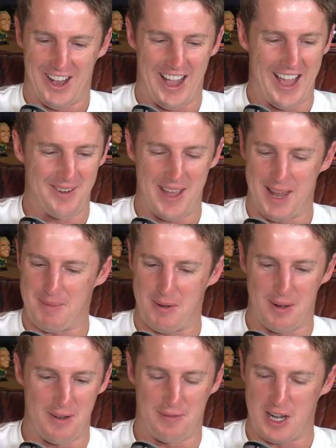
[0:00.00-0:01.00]
I had me
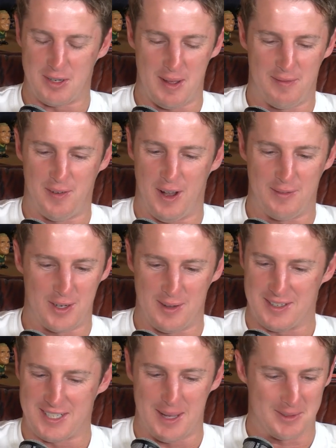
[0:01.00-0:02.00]
refreshing it 5
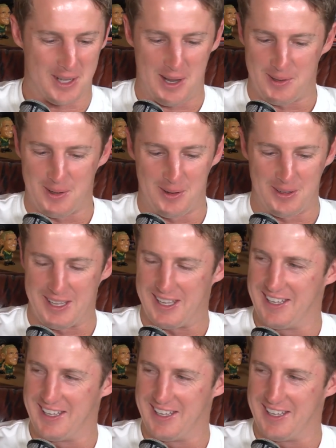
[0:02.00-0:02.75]
times. Something's going wrong here.